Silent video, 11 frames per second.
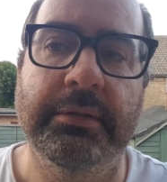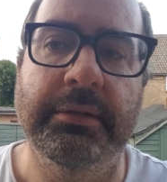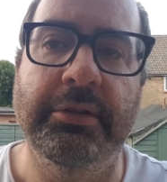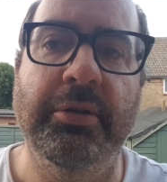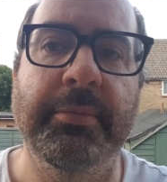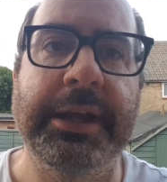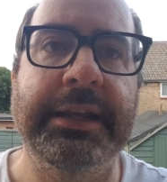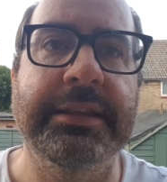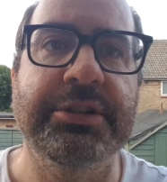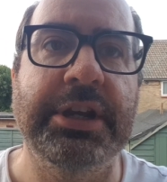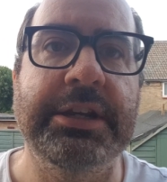and not
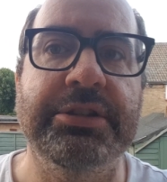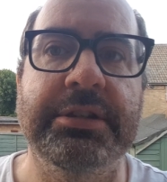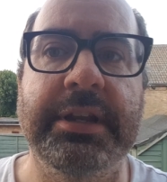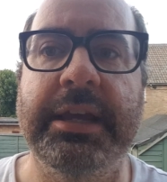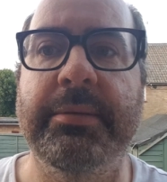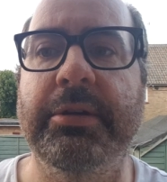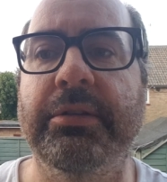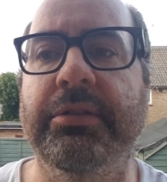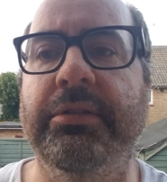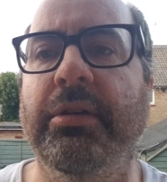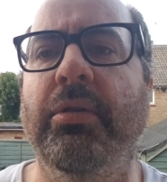making the change today
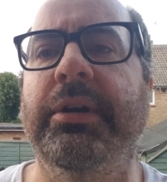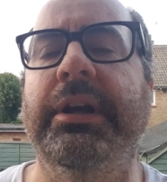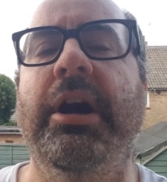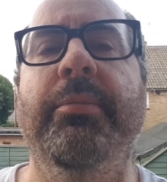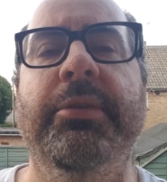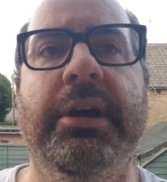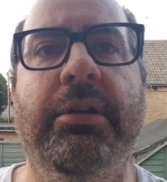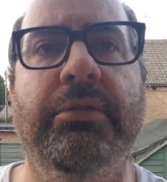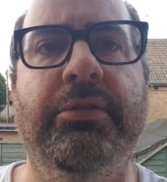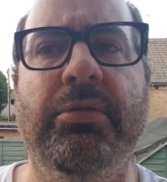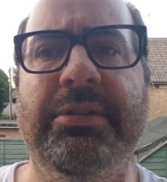because, it can't be done,
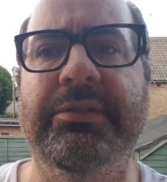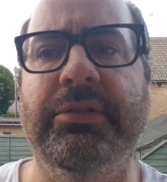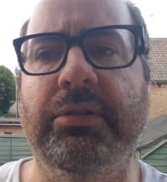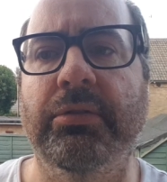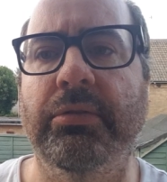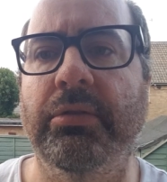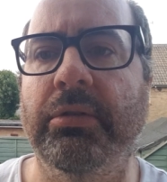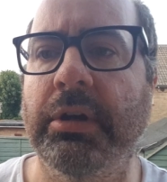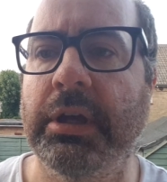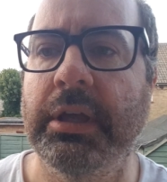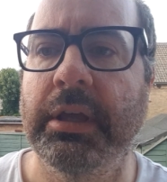or it's too difficult, or
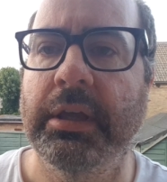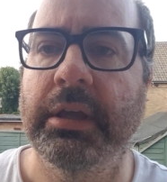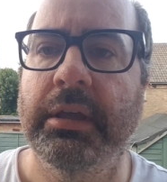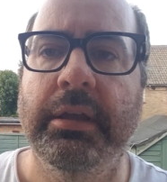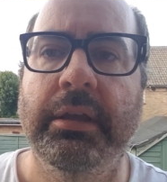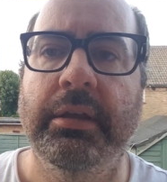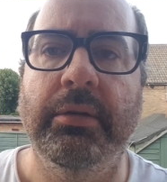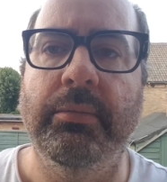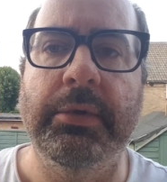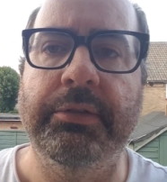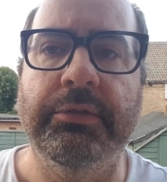
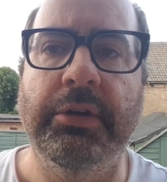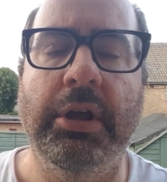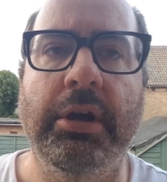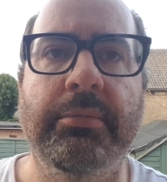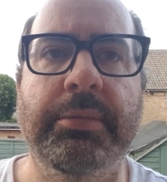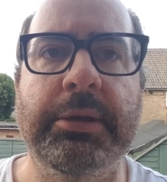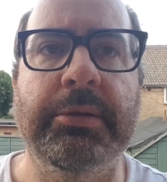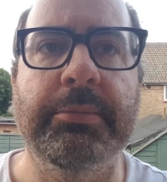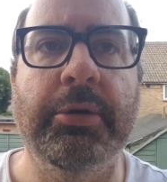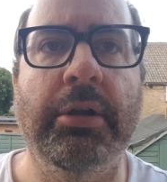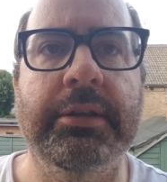we have to rely on people
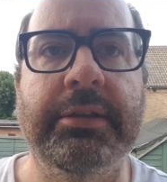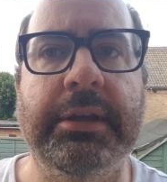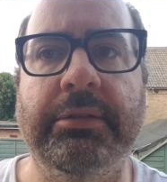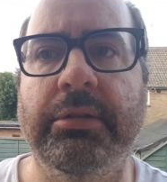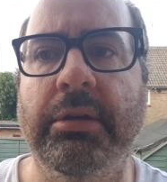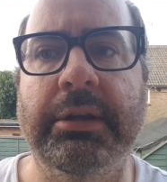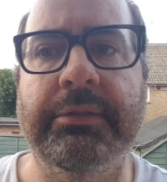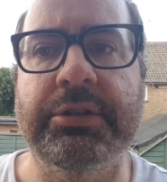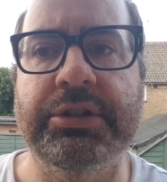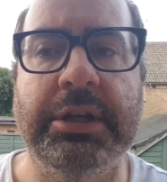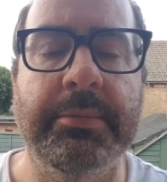in politics who don't give
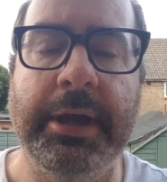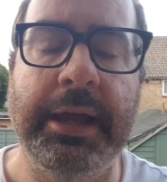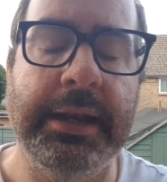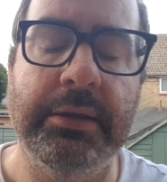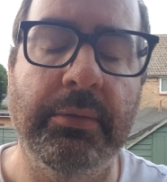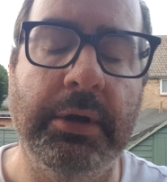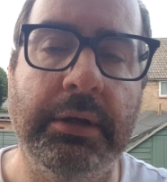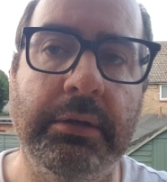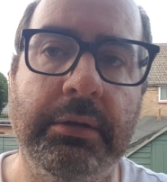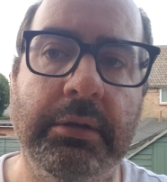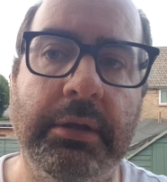a shit about anyone
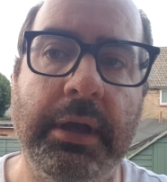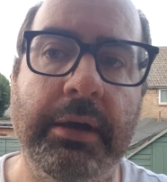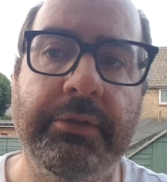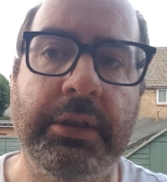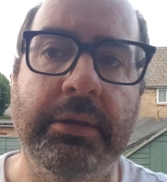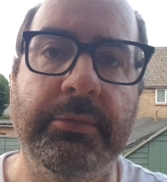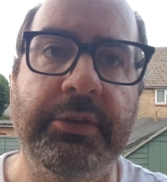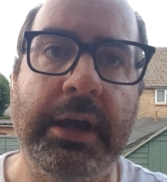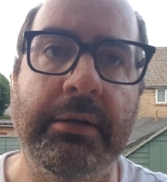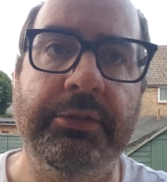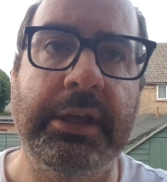other than
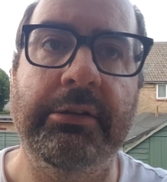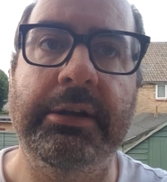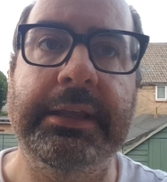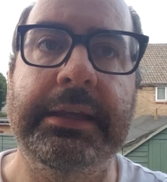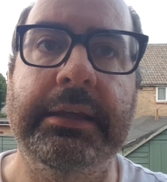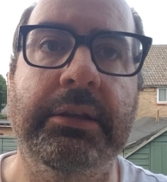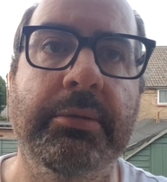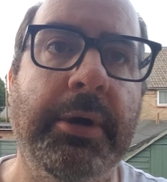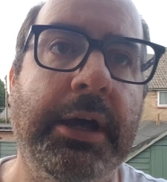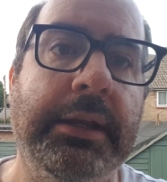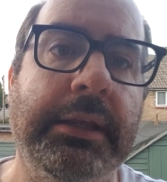themselves, their elite, and the
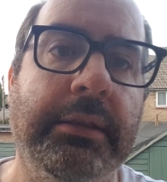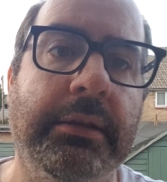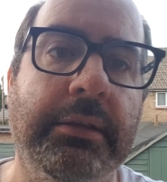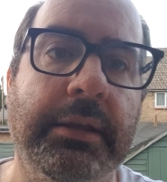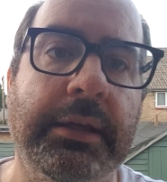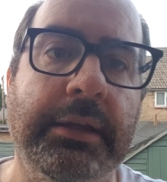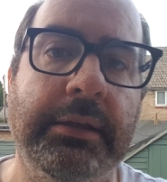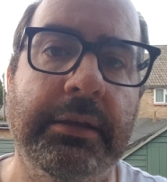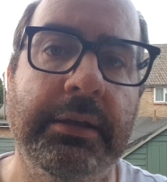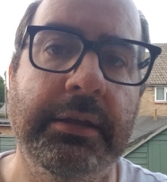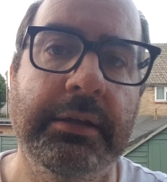money
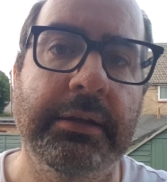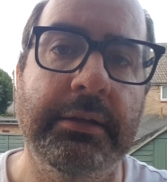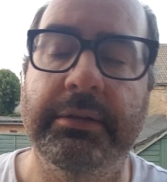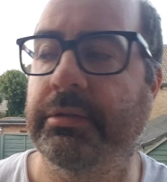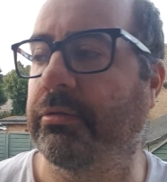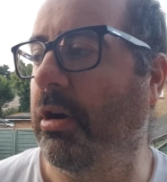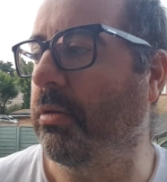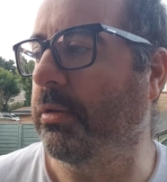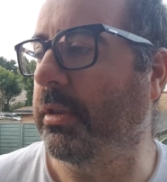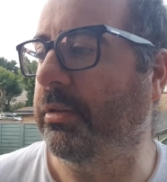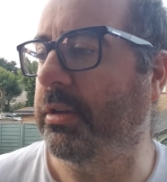and the throne
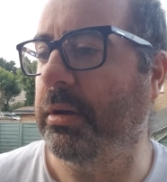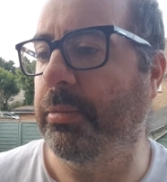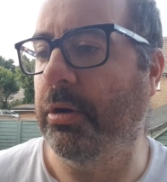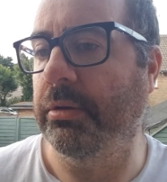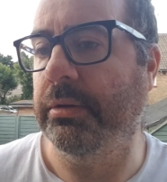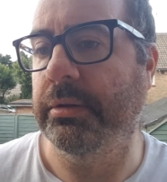that they sit upon.